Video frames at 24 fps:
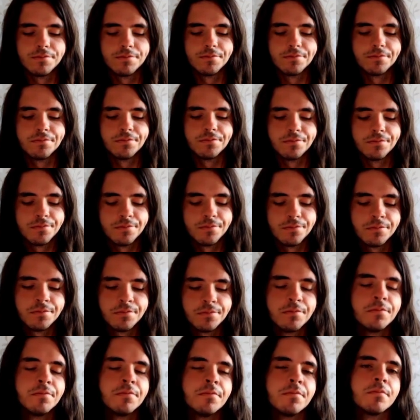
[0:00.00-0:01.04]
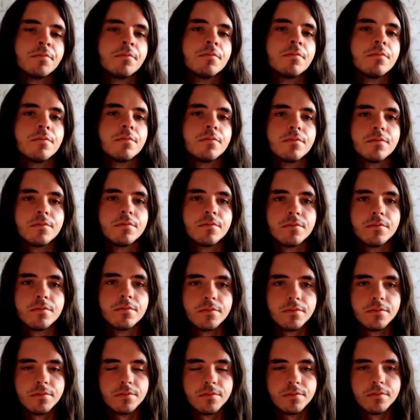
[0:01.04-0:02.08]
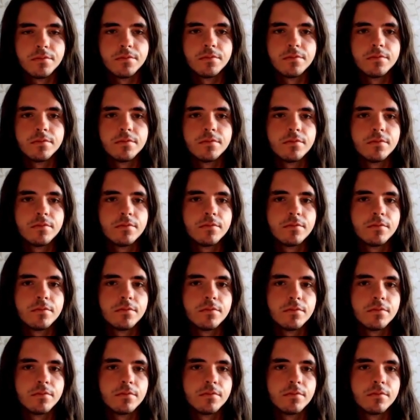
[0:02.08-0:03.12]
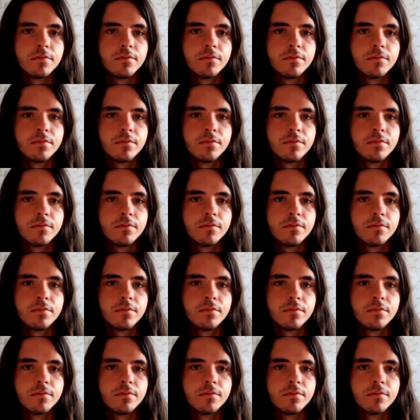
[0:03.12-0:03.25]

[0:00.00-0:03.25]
[no speech]